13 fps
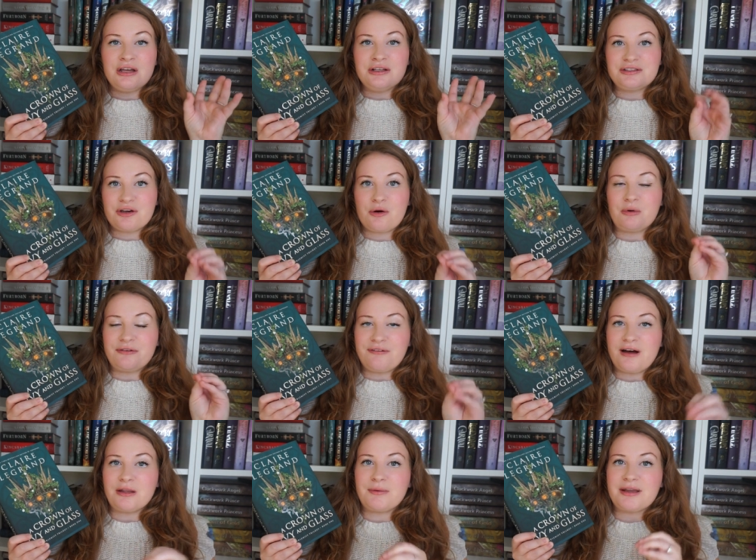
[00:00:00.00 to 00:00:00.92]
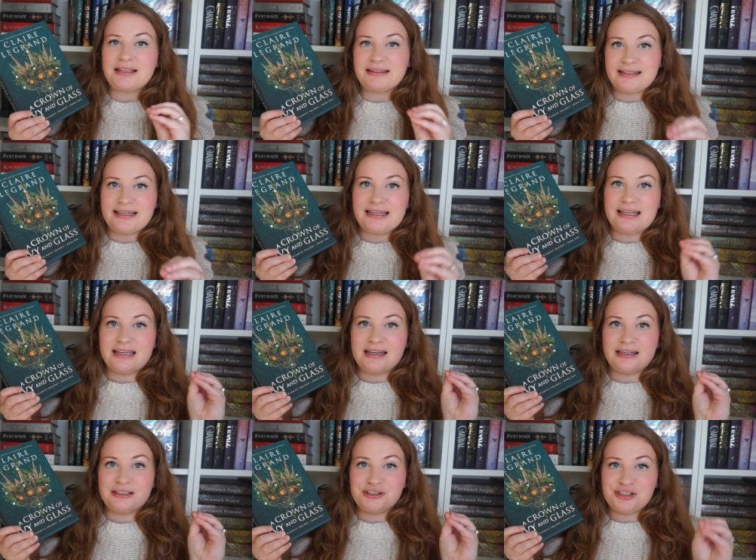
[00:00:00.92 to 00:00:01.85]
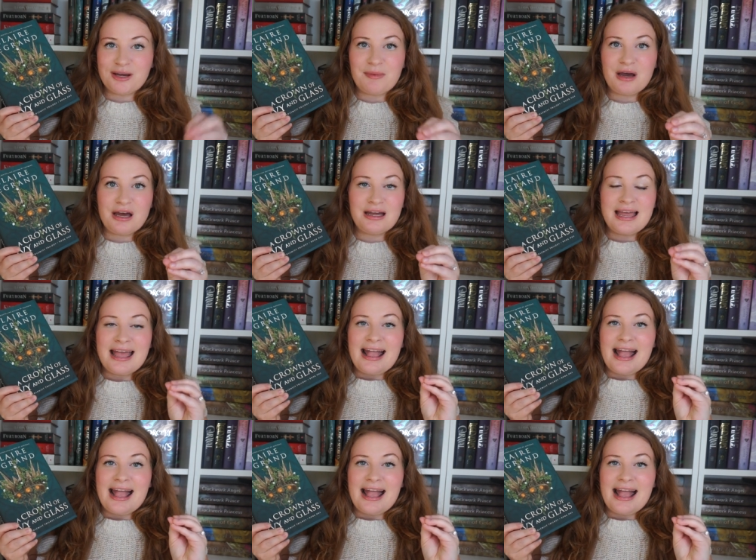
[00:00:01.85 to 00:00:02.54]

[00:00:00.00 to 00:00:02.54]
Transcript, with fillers: So we're following Lady Gemma,